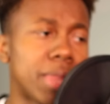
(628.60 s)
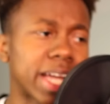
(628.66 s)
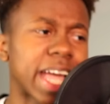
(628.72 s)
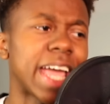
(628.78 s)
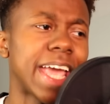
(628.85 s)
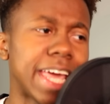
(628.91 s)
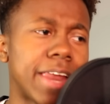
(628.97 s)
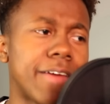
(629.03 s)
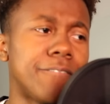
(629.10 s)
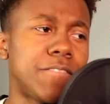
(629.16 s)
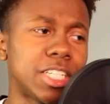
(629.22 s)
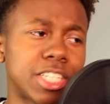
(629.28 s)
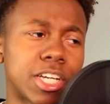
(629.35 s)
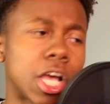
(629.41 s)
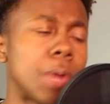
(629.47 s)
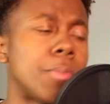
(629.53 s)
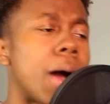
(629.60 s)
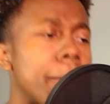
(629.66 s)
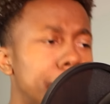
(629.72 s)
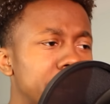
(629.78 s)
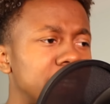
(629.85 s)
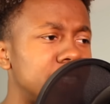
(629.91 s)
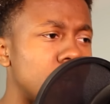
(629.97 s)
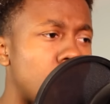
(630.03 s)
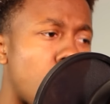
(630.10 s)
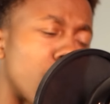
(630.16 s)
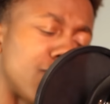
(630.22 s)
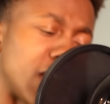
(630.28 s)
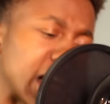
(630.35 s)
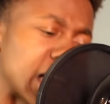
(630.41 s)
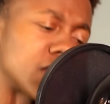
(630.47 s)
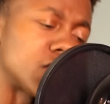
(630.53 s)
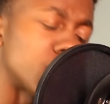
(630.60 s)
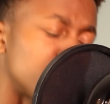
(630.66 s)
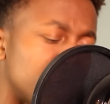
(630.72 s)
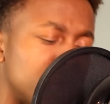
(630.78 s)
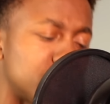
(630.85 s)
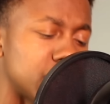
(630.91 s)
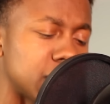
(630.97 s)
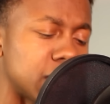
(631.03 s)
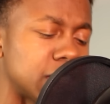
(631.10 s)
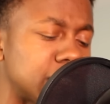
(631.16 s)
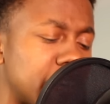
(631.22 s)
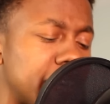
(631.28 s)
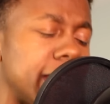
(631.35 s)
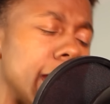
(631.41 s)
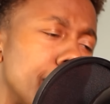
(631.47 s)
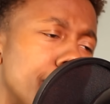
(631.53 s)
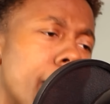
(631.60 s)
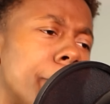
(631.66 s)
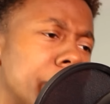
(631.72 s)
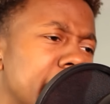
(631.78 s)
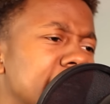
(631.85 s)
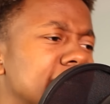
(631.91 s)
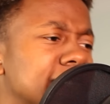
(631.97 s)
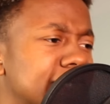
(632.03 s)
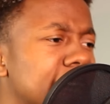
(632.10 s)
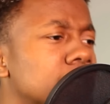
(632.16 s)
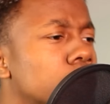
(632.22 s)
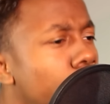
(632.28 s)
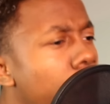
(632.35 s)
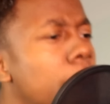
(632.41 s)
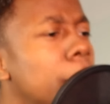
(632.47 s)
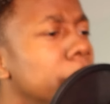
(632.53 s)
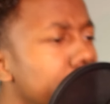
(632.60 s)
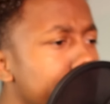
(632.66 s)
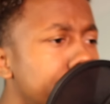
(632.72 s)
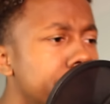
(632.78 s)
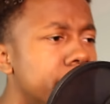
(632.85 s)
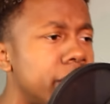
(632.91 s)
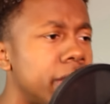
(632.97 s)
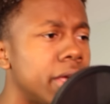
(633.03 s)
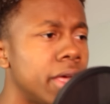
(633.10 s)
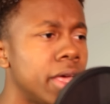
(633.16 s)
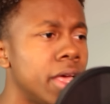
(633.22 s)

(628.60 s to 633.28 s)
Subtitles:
like an intervention. Cut my bitch off like a surgeon scissors. Shotty in my pants, that's why I'm limping.